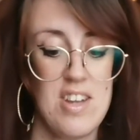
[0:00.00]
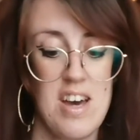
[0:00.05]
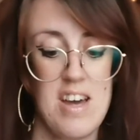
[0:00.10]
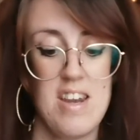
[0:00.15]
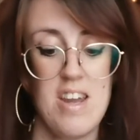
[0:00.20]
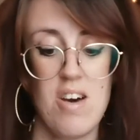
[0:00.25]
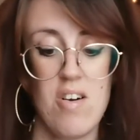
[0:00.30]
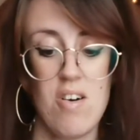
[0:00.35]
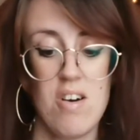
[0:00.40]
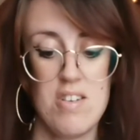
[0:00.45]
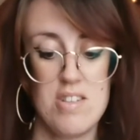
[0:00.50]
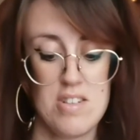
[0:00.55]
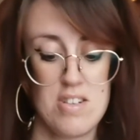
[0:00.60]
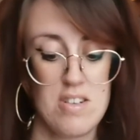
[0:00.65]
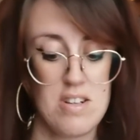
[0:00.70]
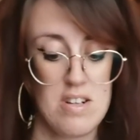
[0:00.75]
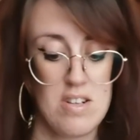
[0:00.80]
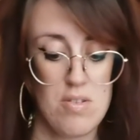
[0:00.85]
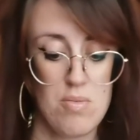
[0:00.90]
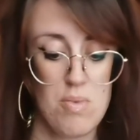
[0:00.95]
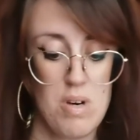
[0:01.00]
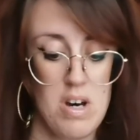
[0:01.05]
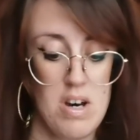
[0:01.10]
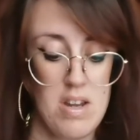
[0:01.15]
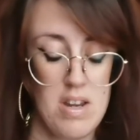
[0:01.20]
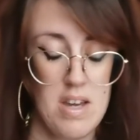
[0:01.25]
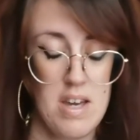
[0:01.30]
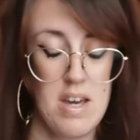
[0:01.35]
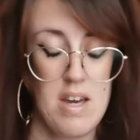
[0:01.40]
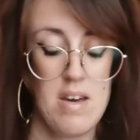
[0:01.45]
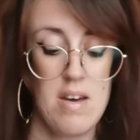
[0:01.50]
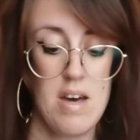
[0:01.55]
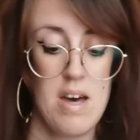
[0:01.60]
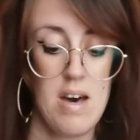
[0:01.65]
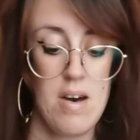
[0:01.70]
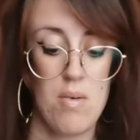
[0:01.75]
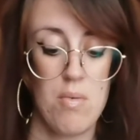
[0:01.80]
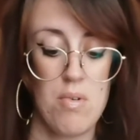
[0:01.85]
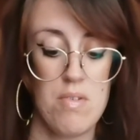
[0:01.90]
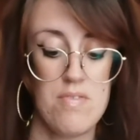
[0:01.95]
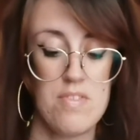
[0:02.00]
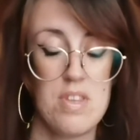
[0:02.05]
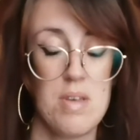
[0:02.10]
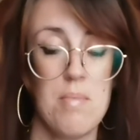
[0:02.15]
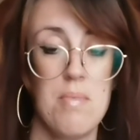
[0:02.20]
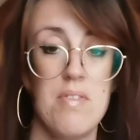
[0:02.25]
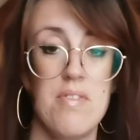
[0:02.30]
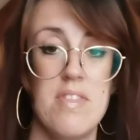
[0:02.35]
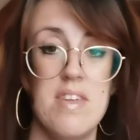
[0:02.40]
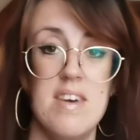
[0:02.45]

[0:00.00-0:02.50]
I know I took a little while to get out with some of